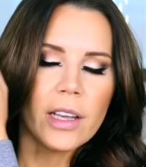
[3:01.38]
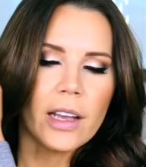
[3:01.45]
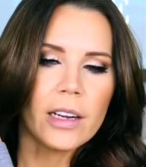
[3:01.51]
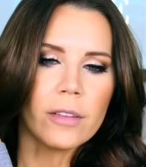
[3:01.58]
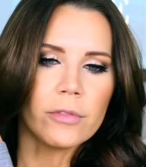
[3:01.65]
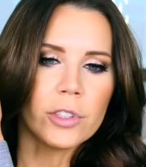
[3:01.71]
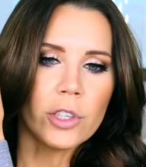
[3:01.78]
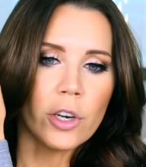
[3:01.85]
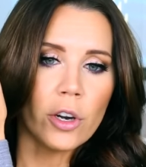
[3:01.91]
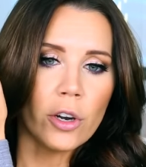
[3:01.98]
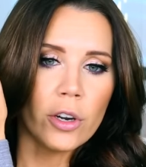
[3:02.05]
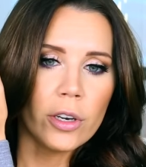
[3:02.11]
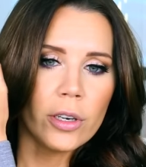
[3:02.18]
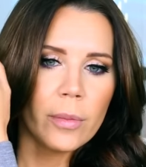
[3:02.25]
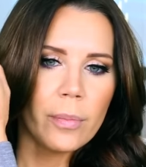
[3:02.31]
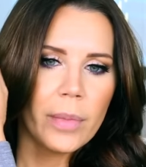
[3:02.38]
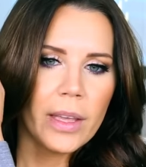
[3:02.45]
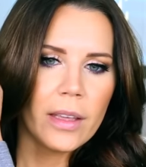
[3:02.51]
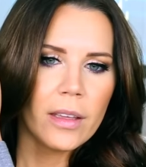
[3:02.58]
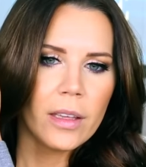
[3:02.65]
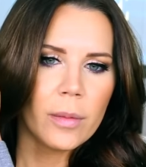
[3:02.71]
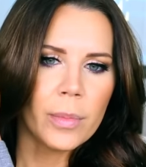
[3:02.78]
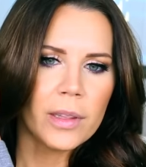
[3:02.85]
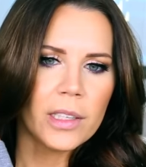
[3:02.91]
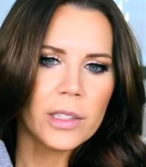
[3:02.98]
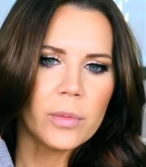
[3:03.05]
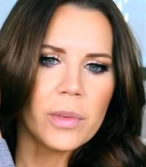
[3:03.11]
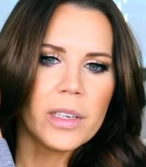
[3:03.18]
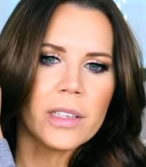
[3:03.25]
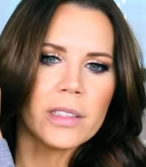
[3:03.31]
to kind of turn pink, but
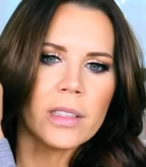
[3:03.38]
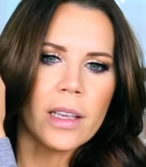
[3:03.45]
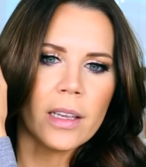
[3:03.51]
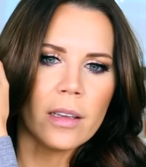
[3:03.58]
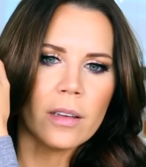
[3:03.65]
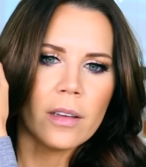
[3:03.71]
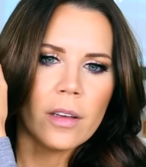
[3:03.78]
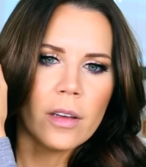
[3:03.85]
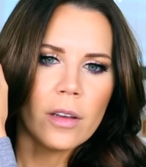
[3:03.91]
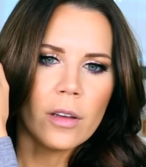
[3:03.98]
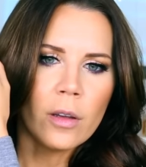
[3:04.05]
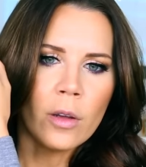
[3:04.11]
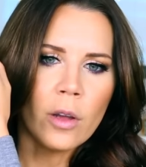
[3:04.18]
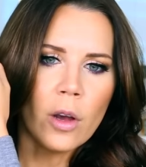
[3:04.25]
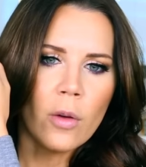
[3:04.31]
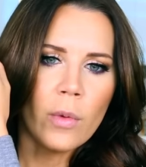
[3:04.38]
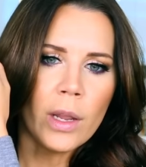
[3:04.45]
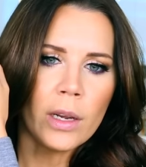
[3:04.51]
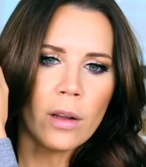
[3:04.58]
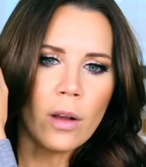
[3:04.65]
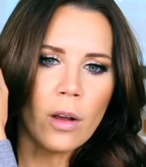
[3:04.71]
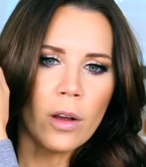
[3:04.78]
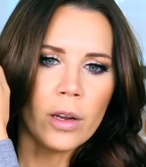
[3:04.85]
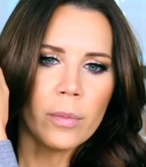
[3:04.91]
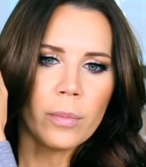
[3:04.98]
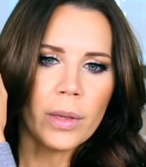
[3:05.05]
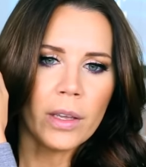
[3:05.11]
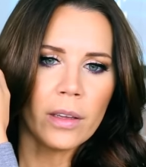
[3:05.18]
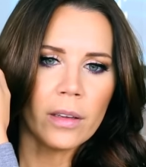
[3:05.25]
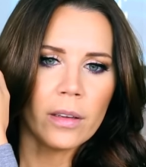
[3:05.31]
this one is like going on
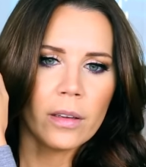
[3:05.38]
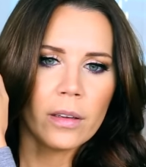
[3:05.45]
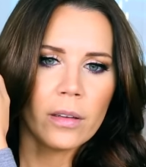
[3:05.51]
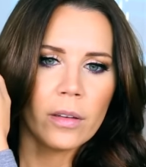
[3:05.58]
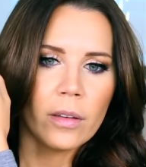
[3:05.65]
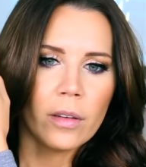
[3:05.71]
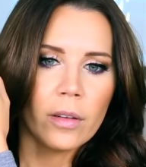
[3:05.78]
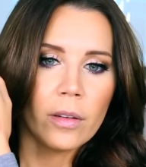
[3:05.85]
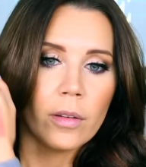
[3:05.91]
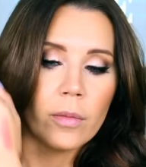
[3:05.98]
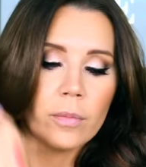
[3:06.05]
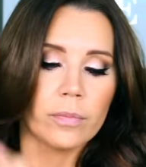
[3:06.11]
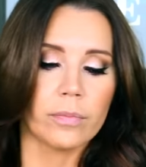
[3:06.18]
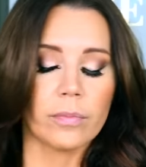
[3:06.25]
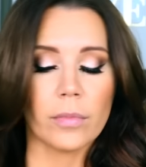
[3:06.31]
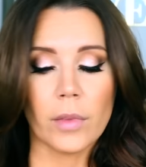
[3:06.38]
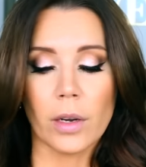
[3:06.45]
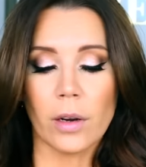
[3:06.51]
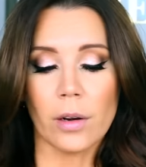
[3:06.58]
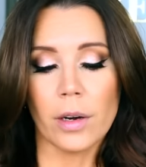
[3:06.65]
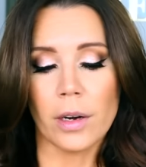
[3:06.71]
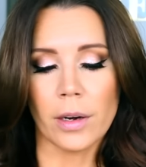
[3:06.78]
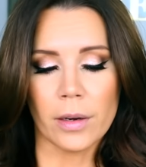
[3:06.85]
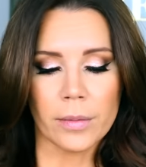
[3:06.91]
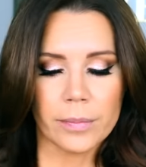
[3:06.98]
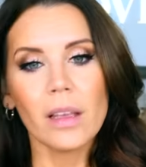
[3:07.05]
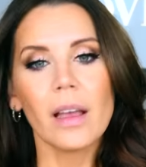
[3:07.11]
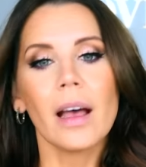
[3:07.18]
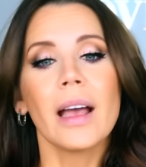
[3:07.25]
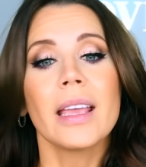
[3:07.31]
pink. Okay.
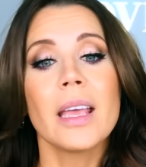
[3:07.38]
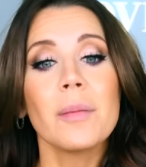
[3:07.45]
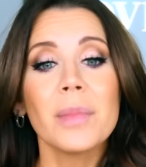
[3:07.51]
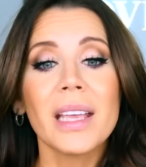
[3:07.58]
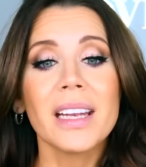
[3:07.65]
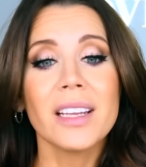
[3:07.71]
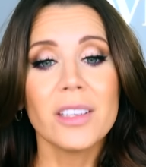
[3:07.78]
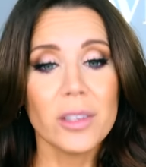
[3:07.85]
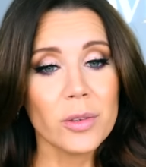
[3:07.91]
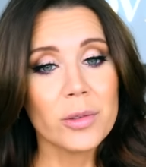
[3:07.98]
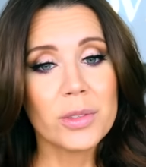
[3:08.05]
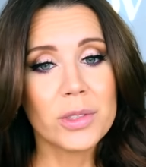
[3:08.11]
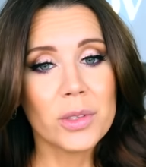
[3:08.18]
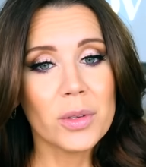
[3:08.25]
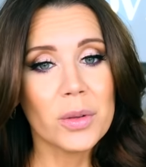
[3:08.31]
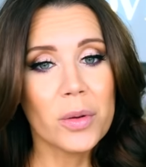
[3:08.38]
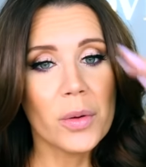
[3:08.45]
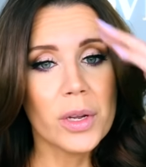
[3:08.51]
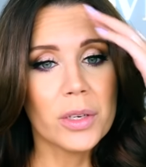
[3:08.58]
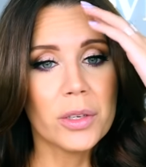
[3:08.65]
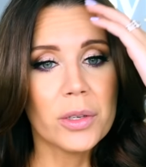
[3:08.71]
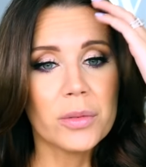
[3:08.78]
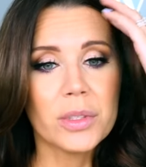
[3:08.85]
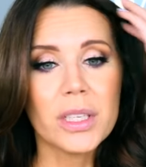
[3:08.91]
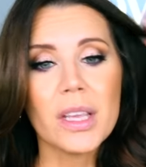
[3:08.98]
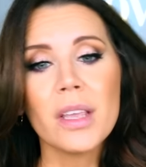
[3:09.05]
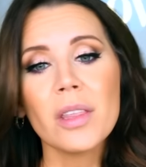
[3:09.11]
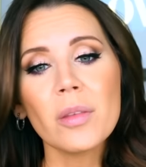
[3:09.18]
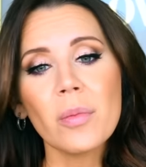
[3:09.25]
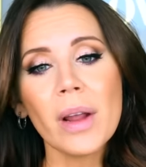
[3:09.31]
I am getting used to new
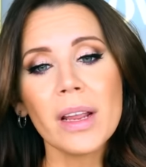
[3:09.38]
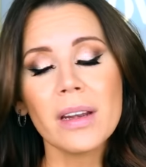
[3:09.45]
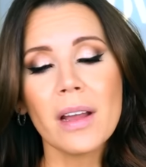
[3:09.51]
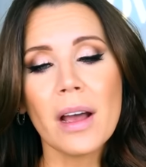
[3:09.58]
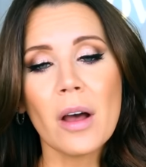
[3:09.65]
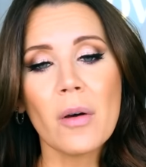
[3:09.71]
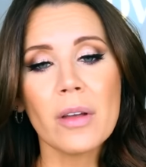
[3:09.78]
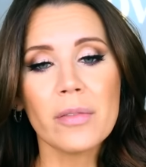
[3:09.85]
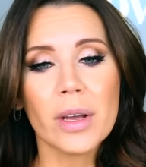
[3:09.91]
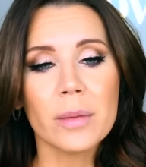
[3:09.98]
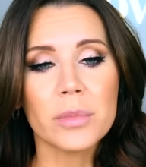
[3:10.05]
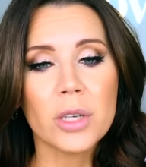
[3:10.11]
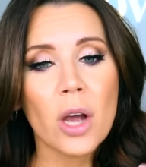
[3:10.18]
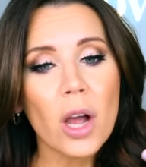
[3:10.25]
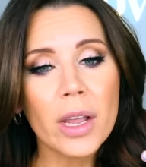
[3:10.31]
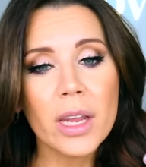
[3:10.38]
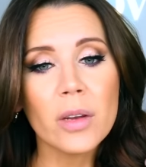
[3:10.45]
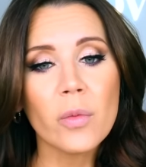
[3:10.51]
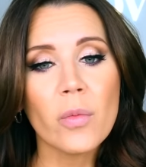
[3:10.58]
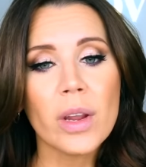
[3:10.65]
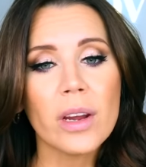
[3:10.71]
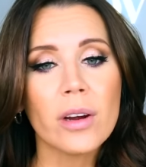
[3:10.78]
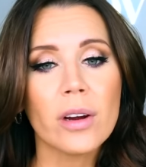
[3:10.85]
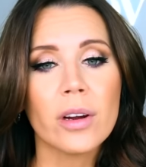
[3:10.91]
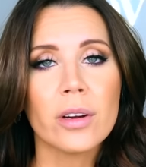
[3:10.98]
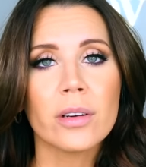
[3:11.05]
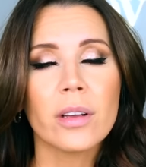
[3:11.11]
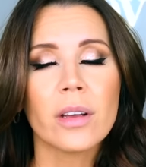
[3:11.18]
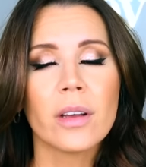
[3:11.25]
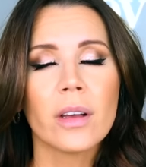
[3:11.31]
teeth right now. If I'm talking
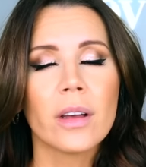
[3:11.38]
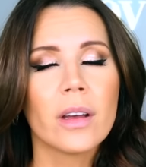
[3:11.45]
weird,